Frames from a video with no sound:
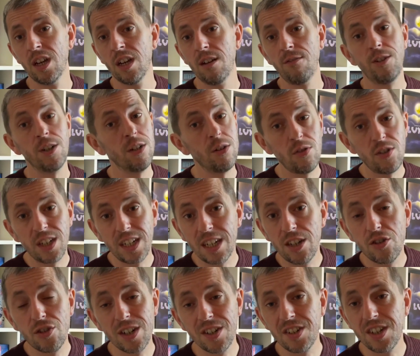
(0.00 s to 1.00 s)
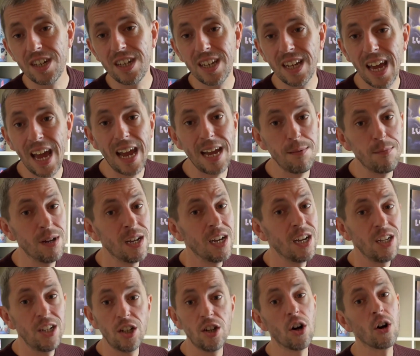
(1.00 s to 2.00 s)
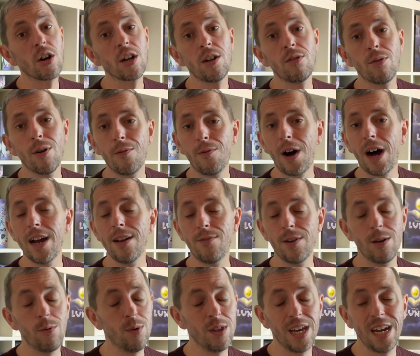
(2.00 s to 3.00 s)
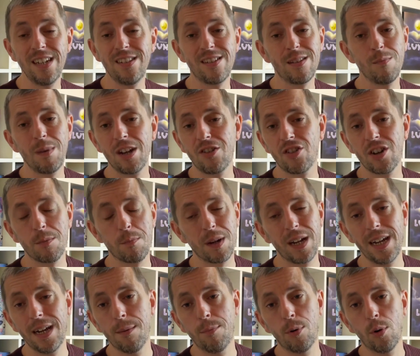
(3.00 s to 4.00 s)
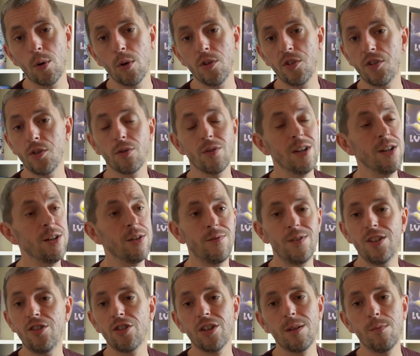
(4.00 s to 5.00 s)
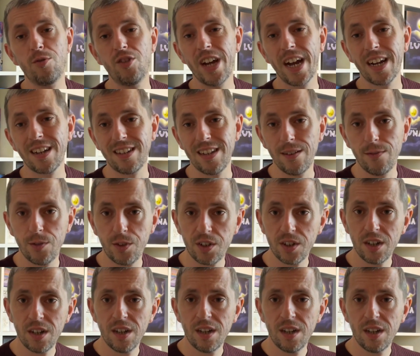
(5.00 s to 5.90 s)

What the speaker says: If you're losing interest in the game, you're not going to revive it with asymmetric player boards or individual objectives.